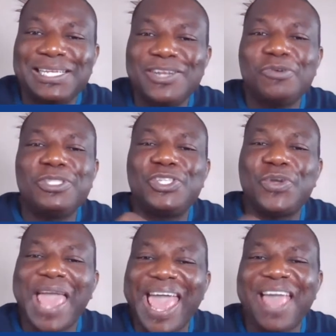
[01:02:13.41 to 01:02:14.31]
Don't
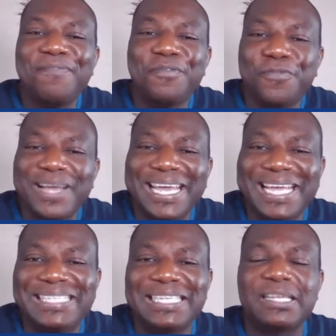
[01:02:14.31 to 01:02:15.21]
you ever
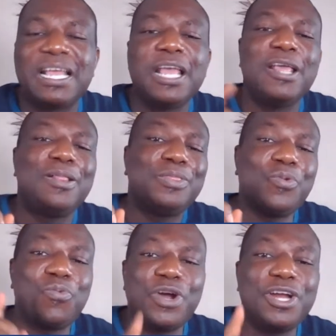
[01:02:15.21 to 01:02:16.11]
forget it.
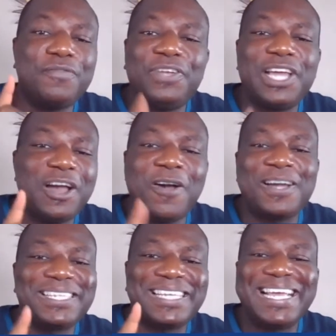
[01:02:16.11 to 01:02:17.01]
The Word of
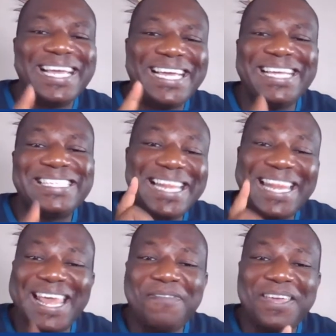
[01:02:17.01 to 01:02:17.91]
God is
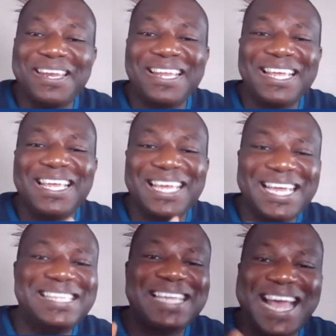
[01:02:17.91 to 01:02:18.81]
living,
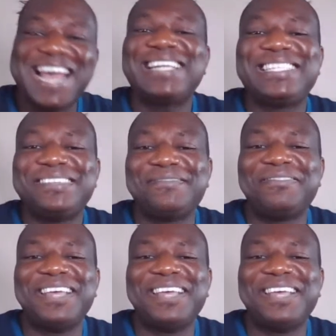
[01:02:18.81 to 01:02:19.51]
it's active,